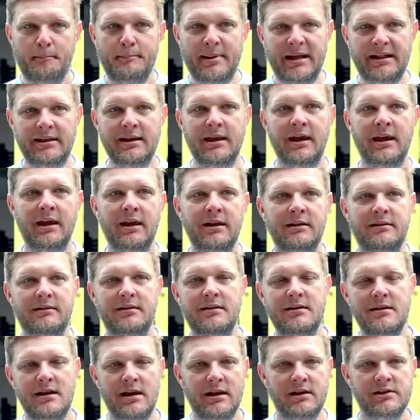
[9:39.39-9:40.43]
pad
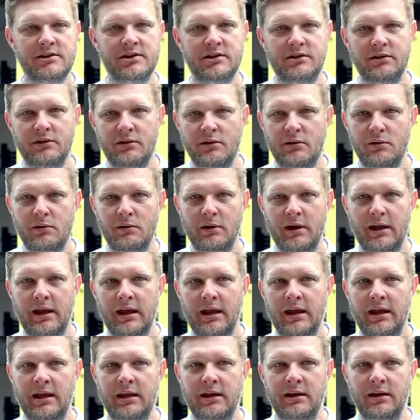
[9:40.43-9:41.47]
gate next to
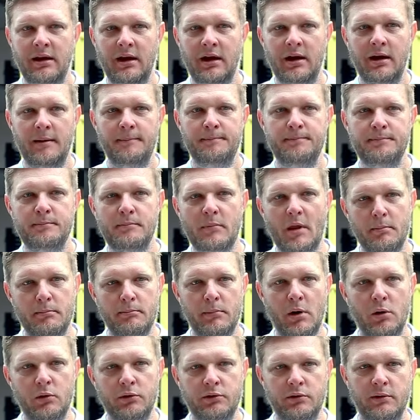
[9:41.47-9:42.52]
a
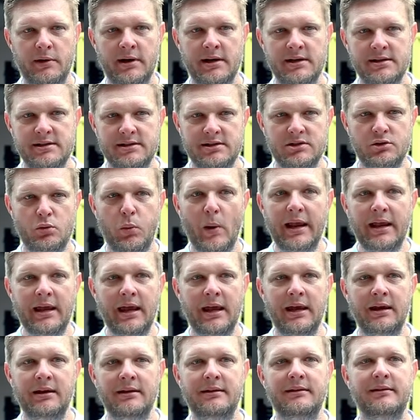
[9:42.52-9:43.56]
motorized swing
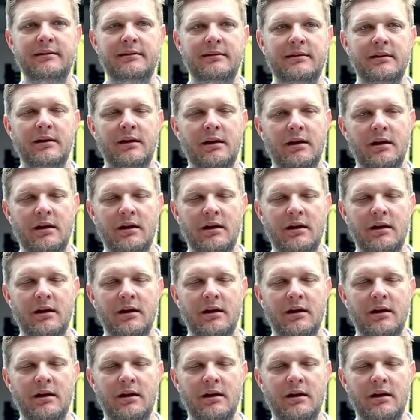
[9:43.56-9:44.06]
gate,